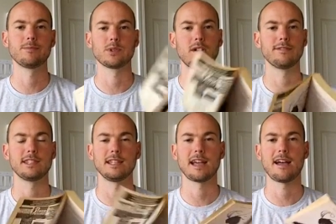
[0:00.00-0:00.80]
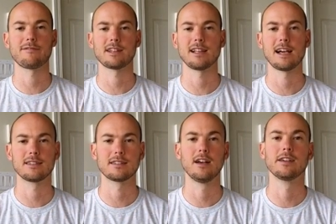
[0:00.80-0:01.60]
So obviously half the
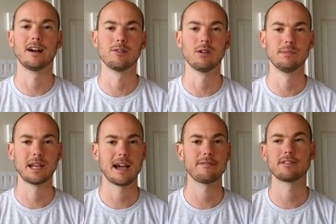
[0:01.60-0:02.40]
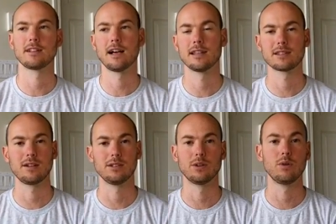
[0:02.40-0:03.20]
class saw a young woman, half the class
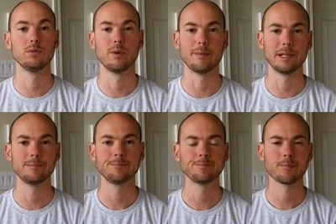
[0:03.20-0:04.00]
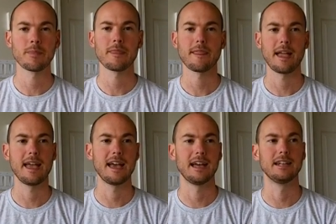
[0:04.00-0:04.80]
saw an old woman,
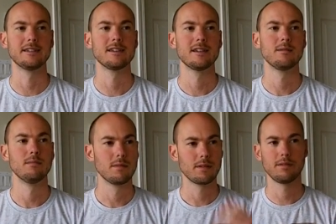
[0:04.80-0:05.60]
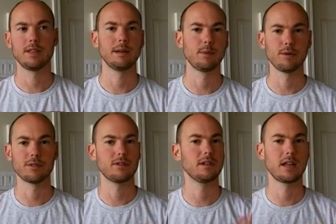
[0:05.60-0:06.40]
and they
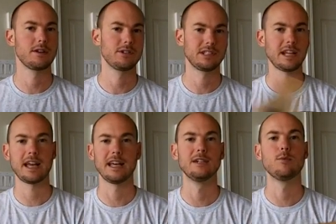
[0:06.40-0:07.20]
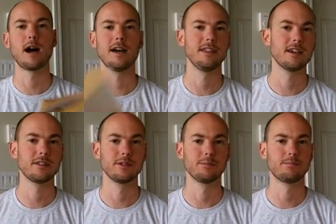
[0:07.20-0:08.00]
both couldn't understand why the
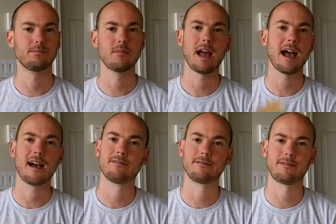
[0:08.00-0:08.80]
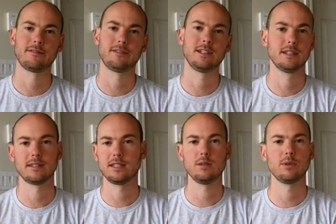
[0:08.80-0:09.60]
other half didn't
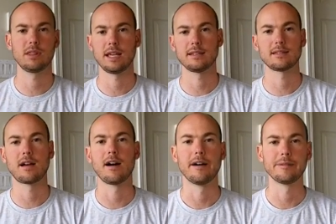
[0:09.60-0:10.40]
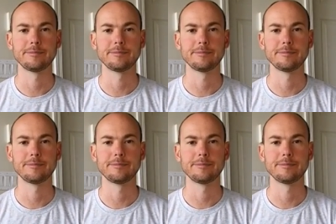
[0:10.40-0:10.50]
see what they saw.